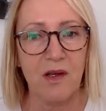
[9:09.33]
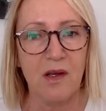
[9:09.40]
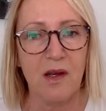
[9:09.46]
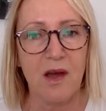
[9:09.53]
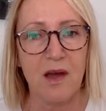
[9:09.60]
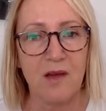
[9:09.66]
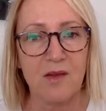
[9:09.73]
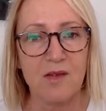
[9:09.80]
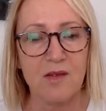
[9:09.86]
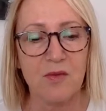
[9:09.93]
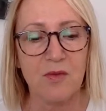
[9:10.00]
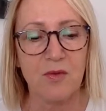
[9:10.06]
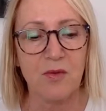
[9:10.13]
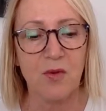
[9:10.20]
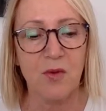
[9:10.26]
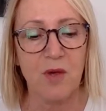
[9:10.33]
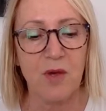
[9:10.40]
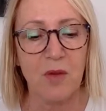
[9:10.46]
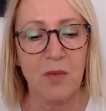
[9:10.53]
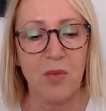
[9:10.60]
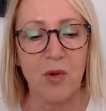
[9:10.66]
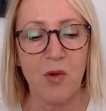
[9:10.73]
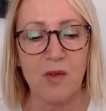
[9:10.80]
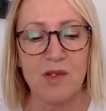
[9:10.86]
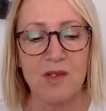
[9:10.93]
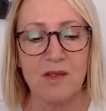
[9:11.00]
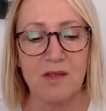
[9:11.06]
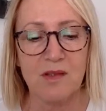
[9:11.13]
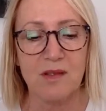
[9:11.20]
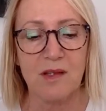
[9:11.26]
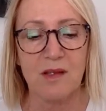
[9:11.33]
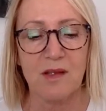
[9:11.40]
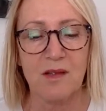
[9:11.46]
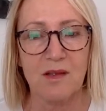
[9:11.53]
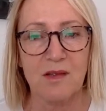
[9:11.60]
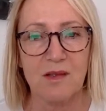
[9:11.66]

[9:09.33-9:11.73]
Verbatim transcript: active, or important again.